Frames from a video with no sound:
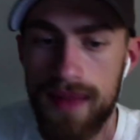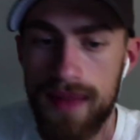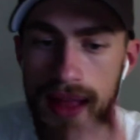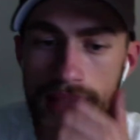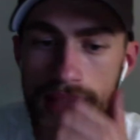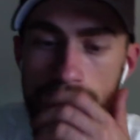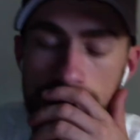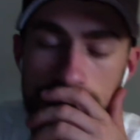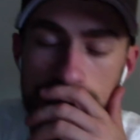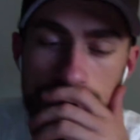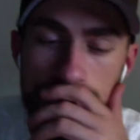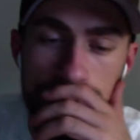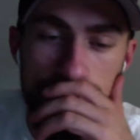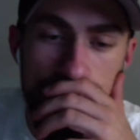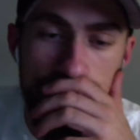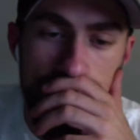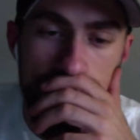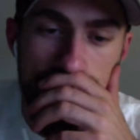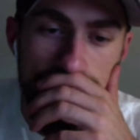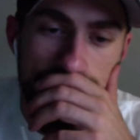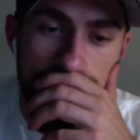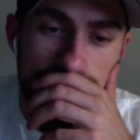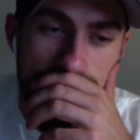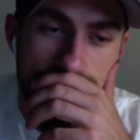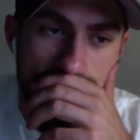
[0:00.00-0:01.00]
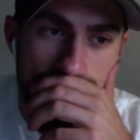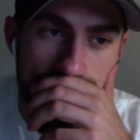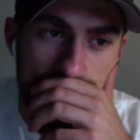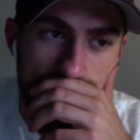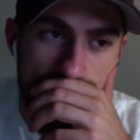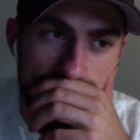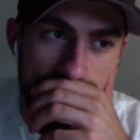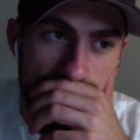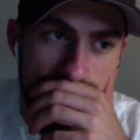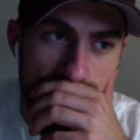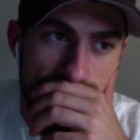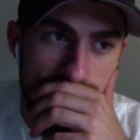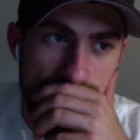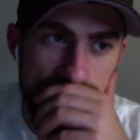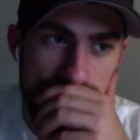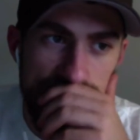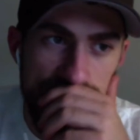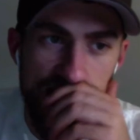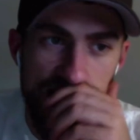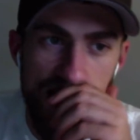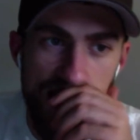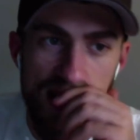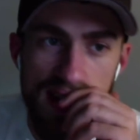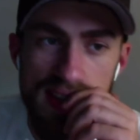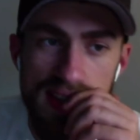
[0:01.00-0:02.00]
And as I
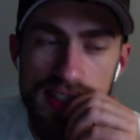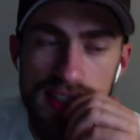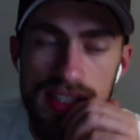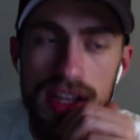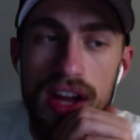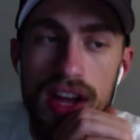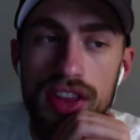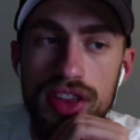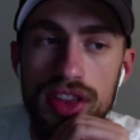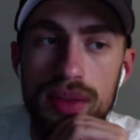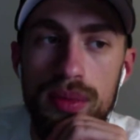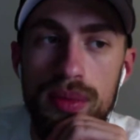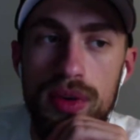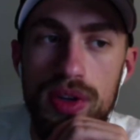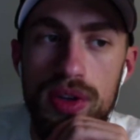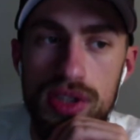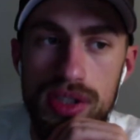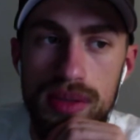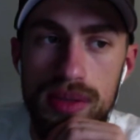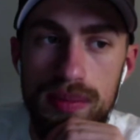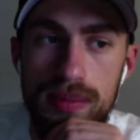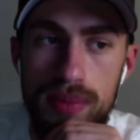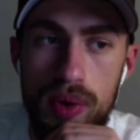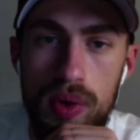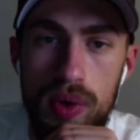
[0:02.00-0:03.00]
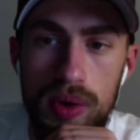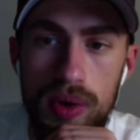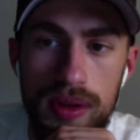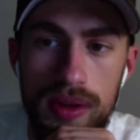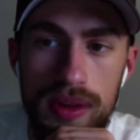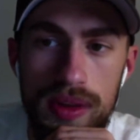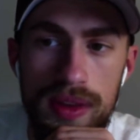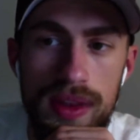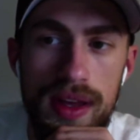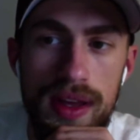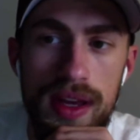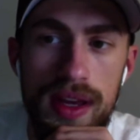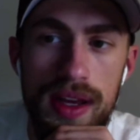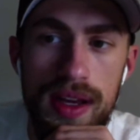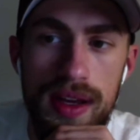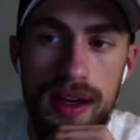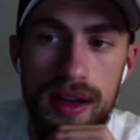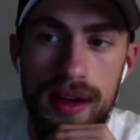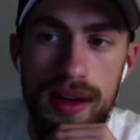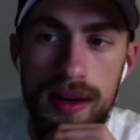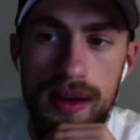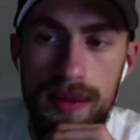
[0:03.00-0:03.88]
said, this is not the most important thing,